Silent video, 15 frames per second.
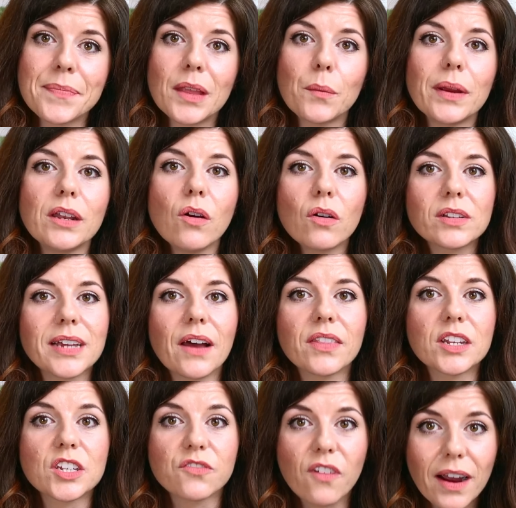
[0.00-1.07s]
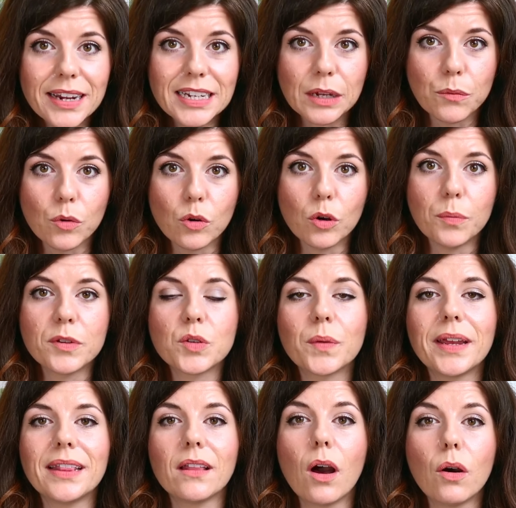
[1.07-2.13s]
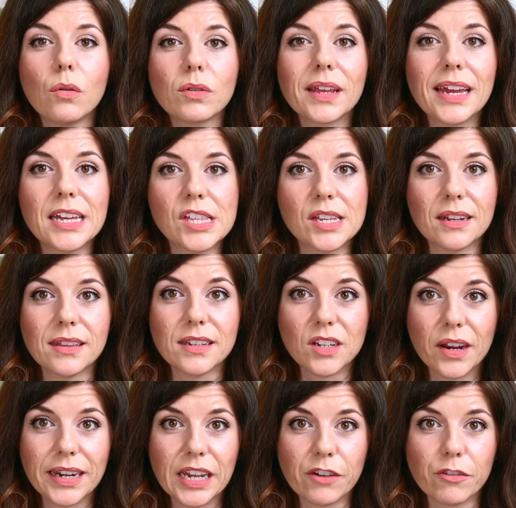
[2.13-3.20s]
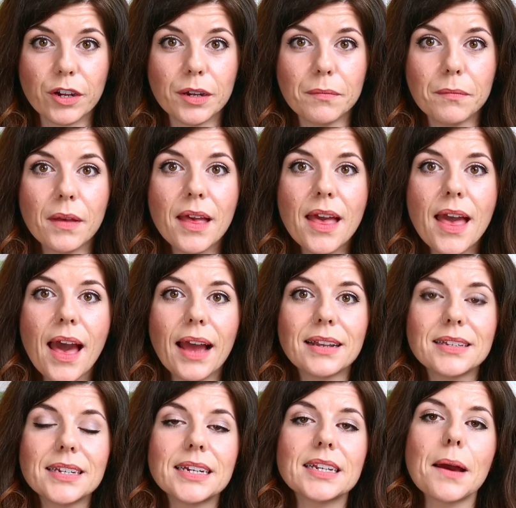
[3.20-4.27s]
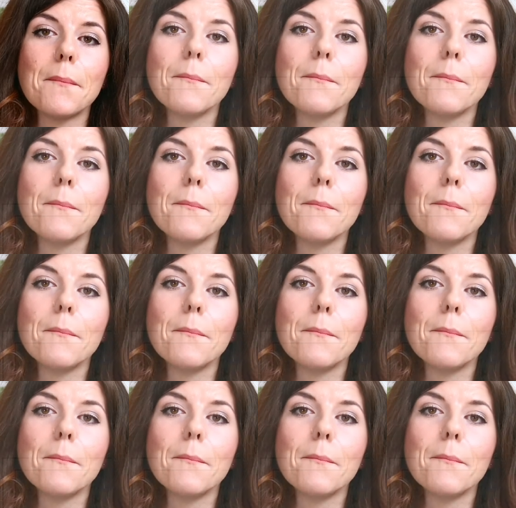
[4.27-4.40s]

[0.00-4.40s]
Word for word: We knocked down the dividing wall between the old kitchen and the dining room and did a